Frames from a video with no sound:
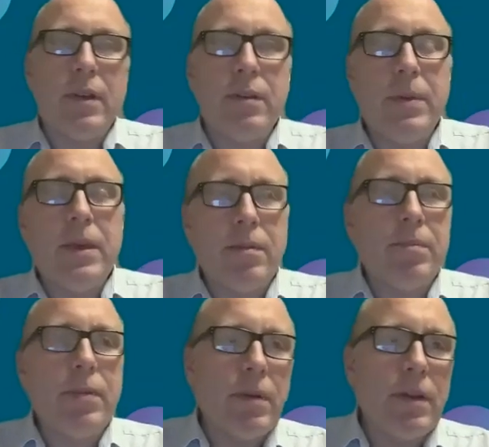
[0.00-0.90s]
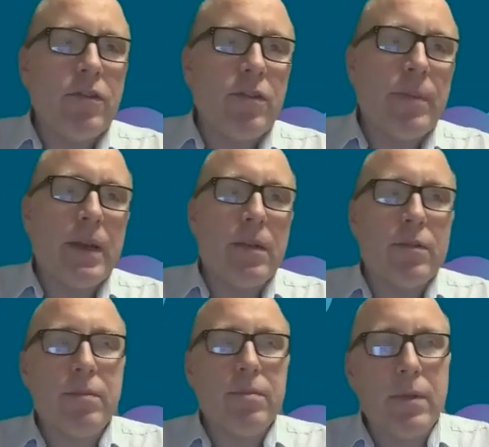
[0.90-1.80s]
being published
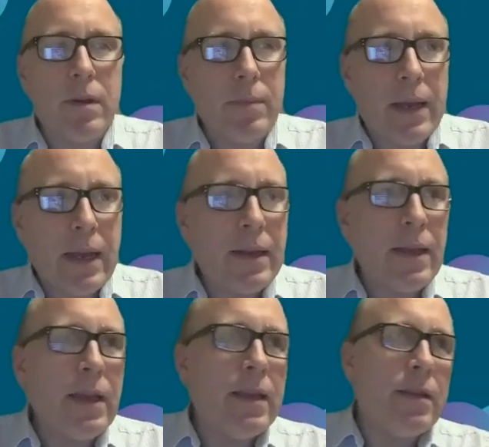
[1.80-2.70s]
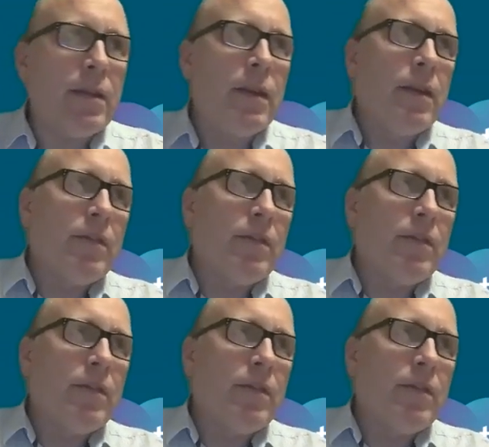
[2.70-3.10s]
about adding in